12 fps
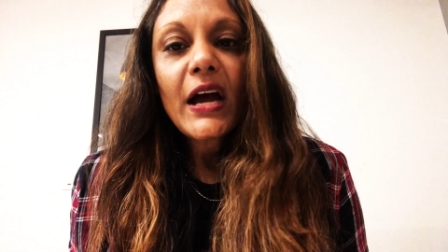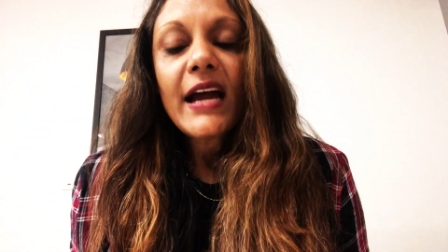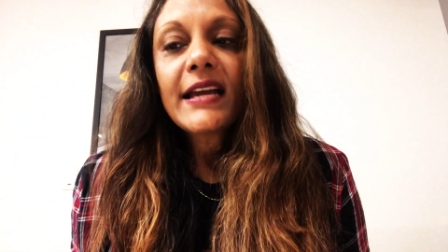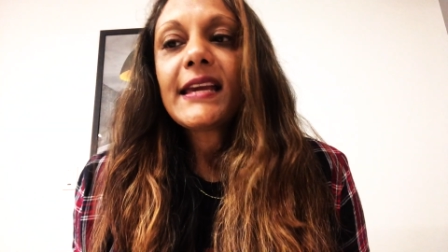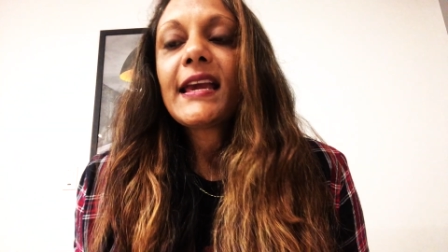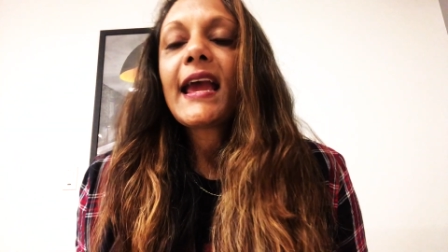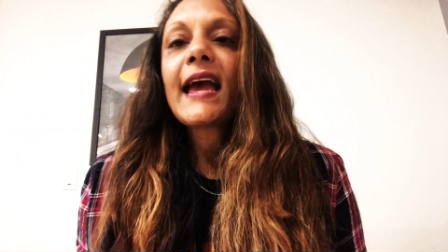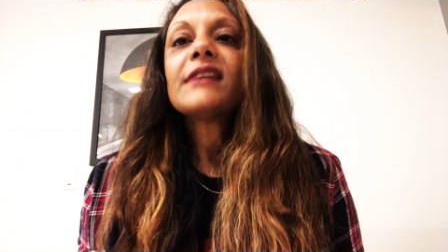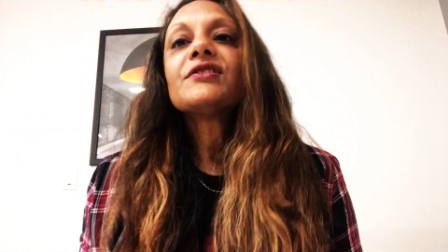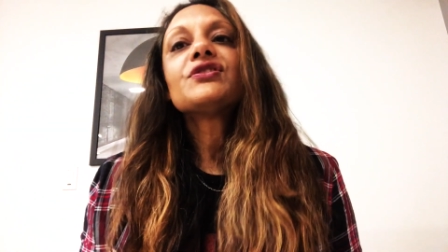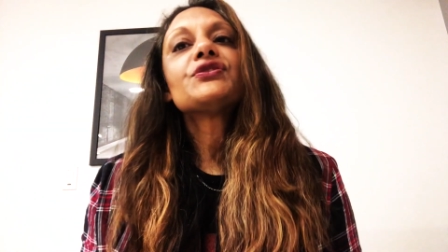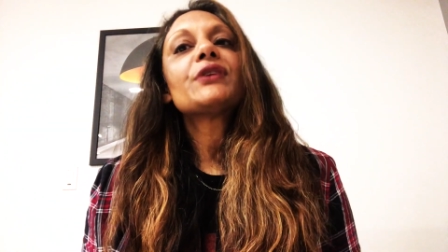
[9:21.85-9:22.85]
I
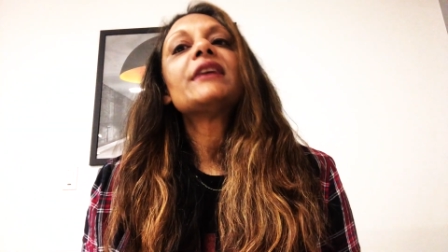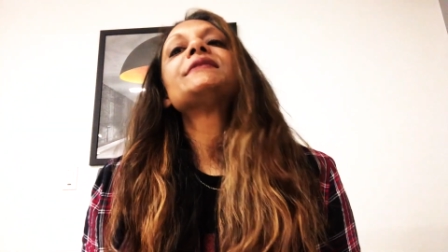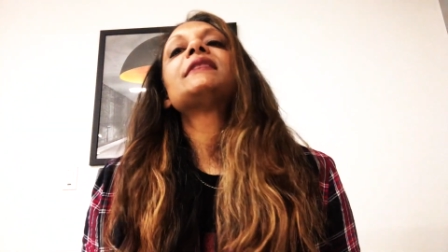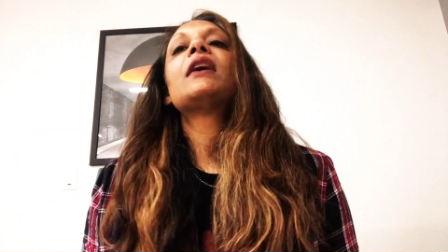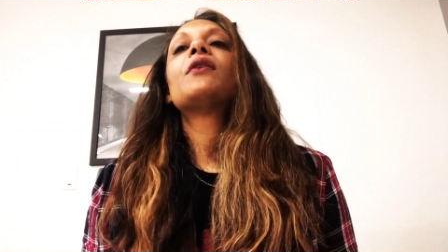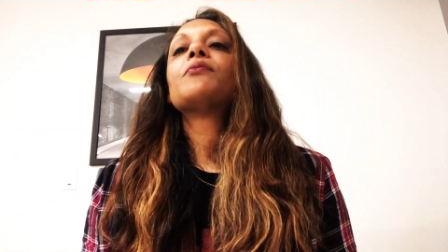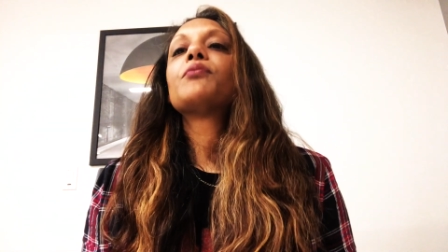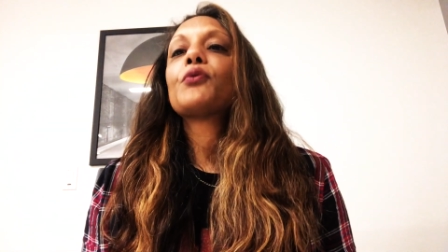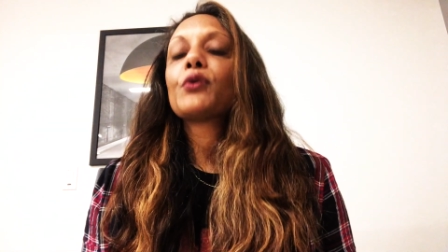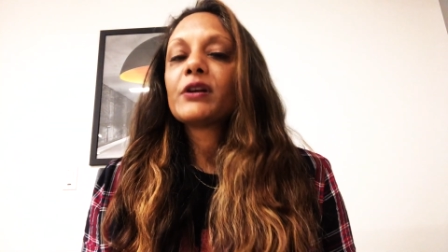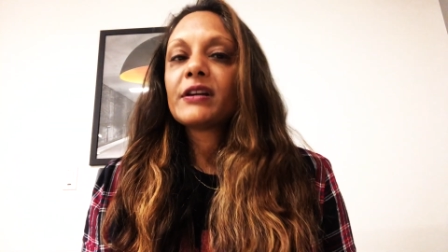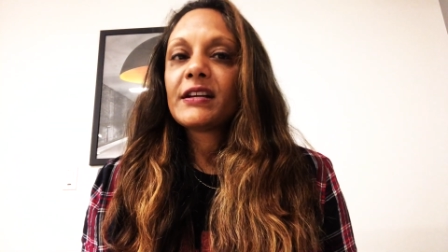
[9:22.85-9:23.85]
can't stress how important